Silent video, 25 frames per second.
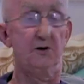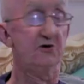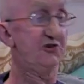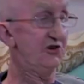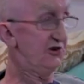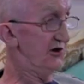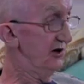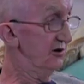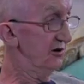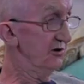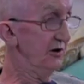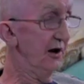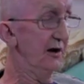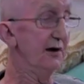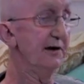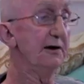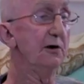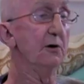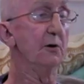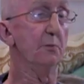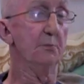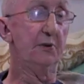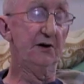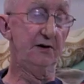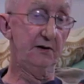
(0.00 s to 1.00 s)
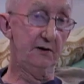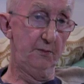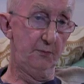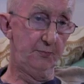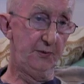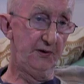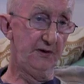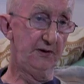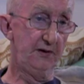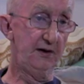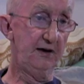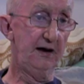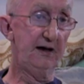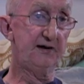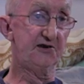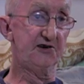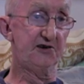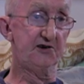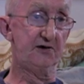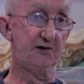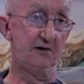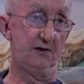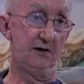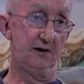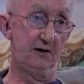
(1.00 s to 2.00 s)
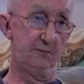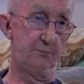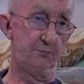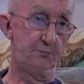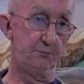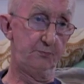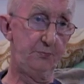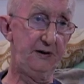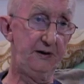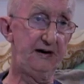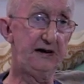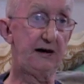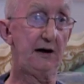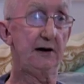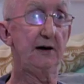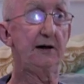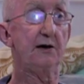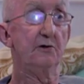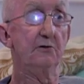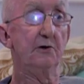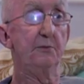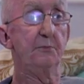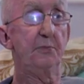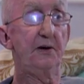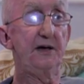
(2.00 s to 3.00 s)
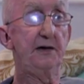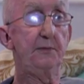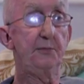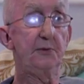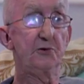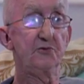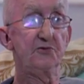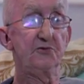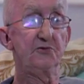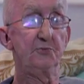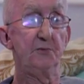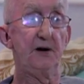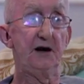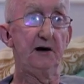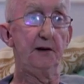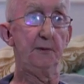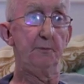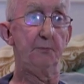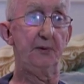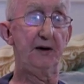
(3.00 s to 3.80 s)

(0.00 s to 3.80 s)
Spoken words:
It's still going on, but let's be clear in people's mind.